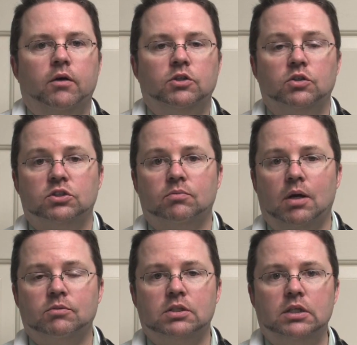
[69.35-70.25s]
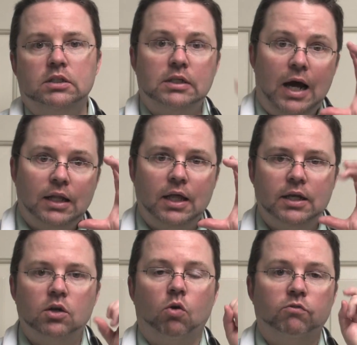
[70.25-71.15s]
You can sometimes see
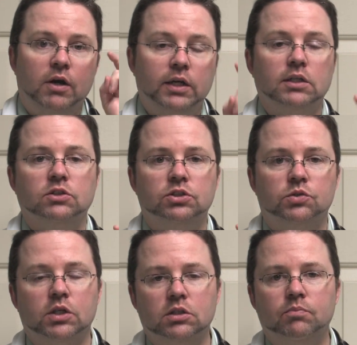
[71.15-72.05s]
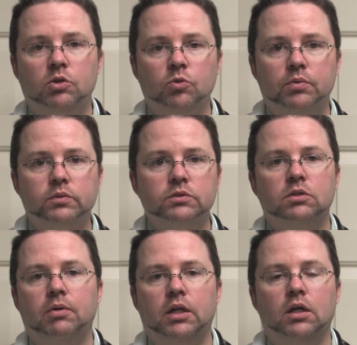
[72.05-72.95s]
dilated or very constricted pupils,
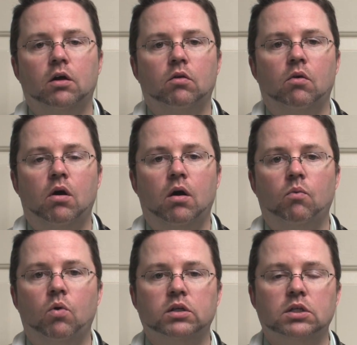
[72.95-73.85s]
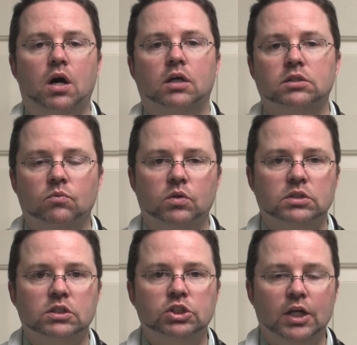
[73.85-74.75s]
depending on what toxin was
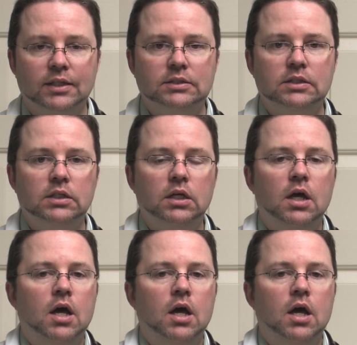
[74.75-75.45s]
ingested.